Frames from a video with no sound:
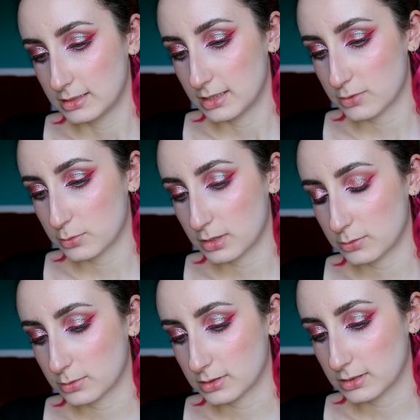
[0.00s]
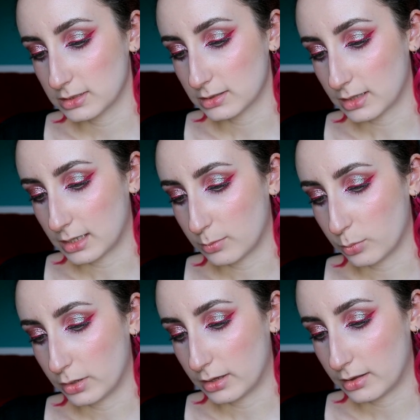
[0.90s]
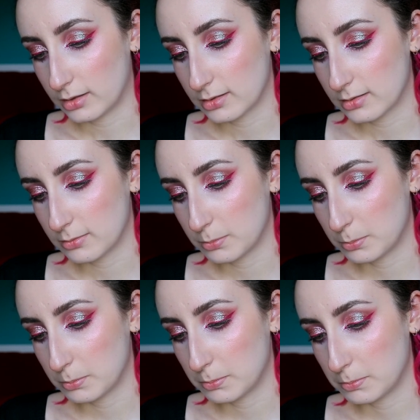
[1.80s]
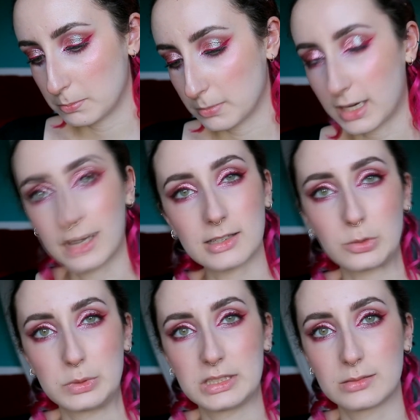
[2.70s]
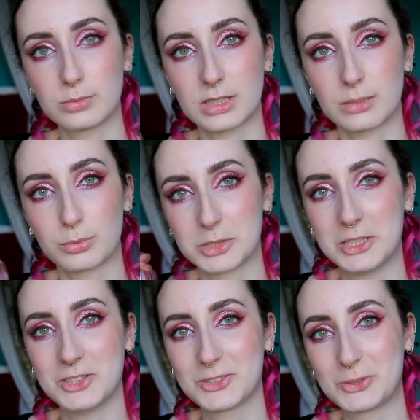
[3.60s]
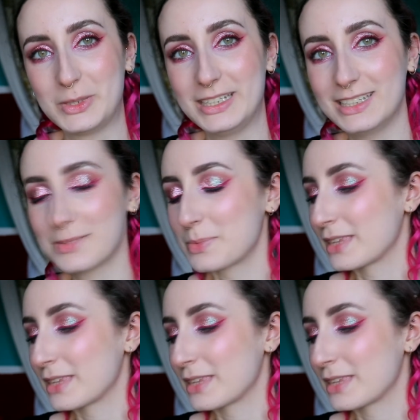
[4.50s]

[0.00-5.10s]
This one was in collab with, I can't read it, but I put it on the screen.